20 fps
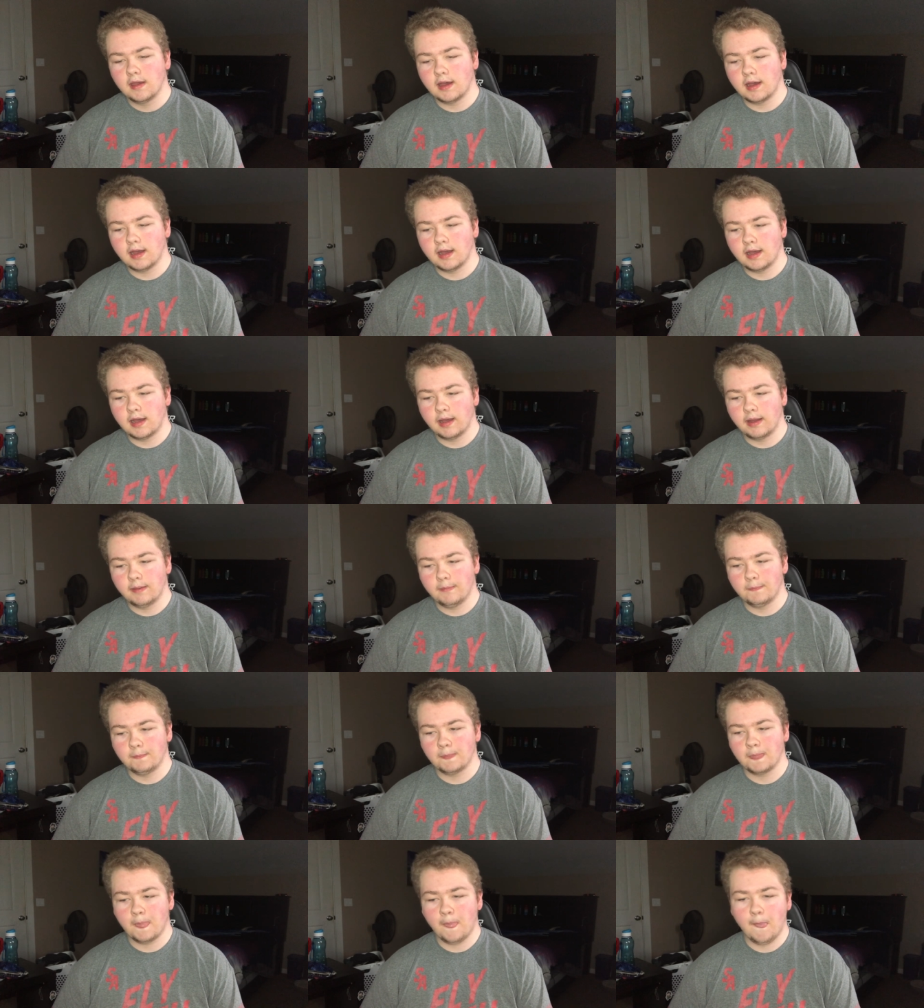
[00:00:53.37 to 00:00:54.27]

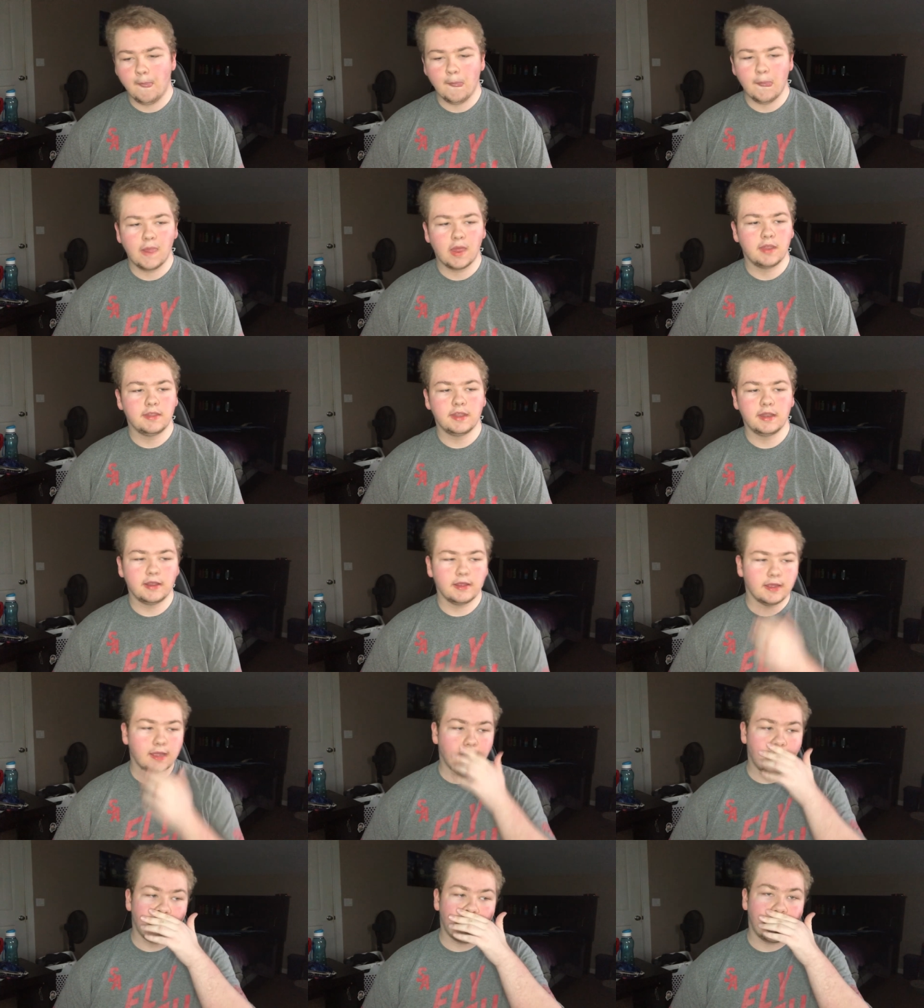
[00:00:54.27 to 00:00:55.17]
Um, then you
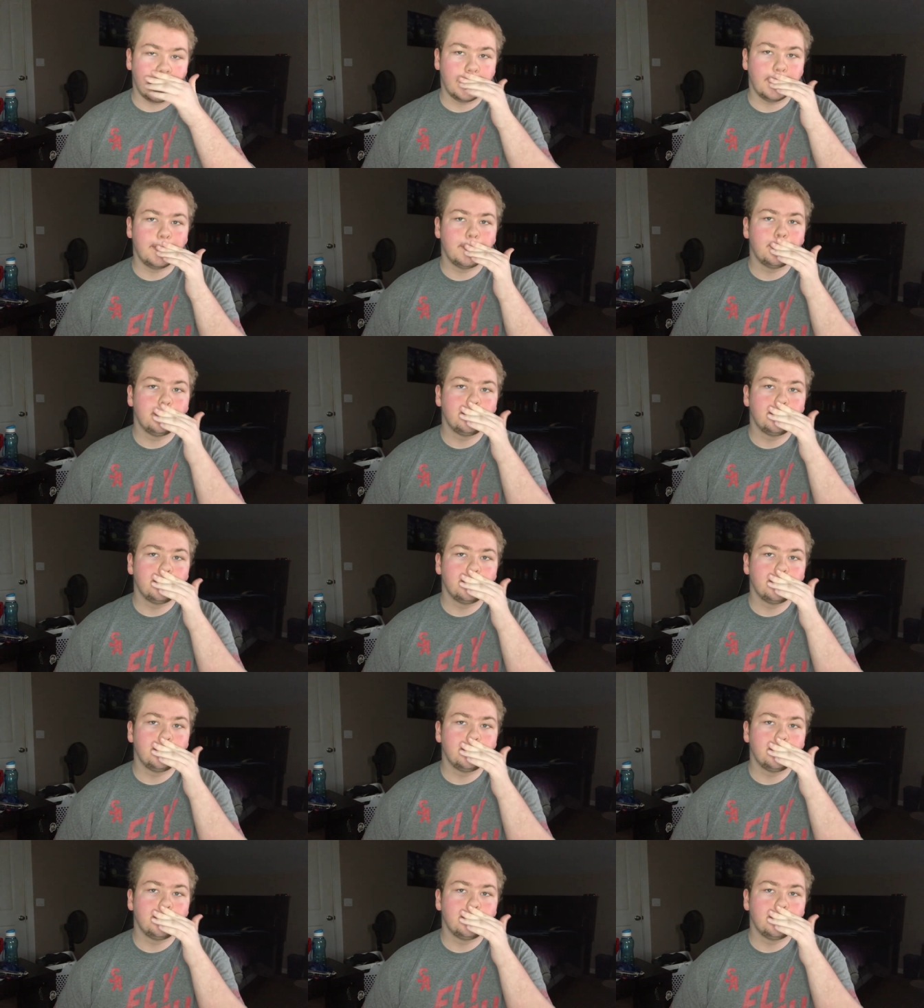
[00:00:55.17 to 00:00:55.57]
got